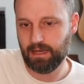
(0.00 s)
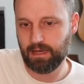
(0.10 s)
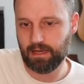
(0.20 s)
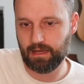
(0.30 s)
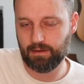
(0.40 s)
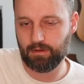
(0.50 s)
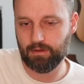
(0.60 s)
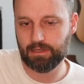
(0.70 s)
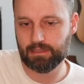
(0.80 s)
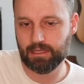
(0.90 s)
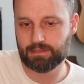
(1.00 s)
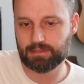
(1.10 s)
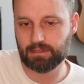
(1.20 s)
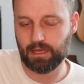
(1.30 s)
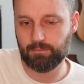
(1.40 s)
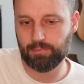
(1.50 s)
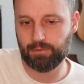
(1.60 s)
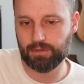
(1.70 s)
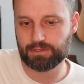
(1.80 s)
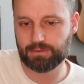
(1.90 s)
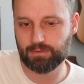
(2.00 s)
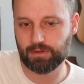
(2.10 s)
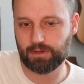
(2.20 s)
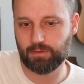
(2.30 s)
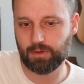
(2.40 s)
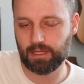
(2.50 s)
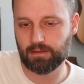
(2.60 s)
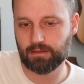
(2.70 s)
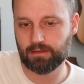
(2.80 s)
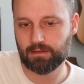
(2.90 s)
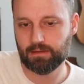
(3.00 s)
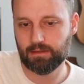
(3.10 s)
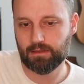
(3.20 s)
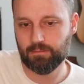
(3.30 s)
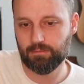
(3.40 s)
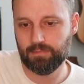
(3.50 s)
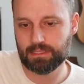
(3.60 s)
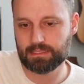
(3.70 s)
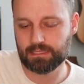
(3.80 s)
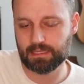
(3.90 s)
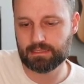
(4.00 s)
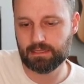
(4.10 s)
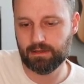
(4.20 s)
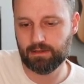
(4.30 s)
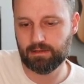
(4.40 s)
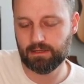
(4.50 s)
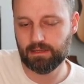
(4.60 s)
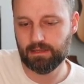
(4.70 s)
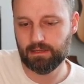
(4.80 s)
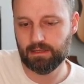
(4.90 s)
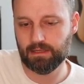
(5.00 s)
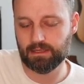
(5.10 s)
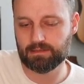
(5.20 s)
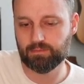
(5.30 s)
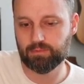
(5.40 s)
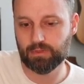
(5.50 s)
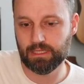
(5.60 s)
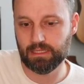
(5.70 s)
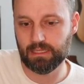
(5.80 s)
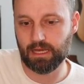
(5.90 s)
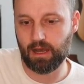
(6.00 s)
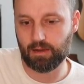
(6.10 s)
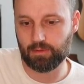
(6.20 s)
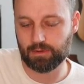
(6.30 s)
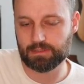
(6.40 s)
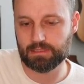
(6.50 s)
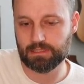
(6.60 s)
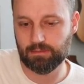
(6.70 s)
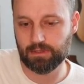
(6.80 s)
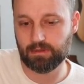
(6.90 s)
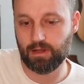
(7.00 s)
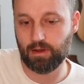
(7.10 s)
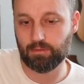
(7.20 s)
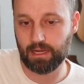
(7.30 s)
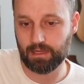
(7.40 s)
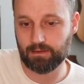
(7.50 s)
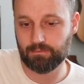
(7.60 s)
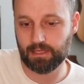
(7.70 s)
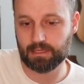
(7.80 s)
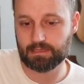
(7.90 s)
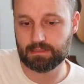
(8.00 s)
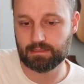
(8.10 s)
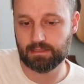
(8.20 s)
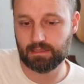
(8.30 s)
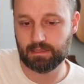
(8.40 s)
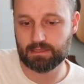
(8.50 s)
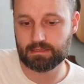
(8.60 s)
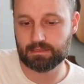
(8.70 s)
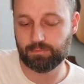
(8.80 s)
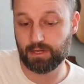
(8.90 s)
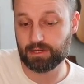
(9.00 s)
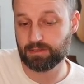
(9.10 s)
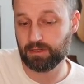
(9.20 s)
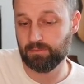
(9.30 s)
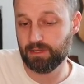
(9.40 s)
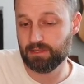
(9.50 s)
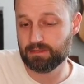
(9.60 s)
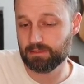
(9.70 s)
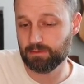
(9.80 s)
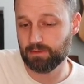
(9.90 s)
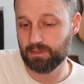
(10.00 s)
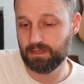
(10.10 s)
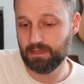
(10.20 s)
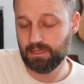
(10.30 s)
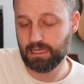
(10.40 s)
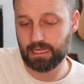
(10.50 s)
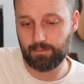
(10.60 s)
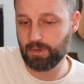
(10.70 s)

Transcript: I'll look at the engine. I'm pretty sure queen b6 here is really awkward to deal with already because he's pressuring b2, and I'm not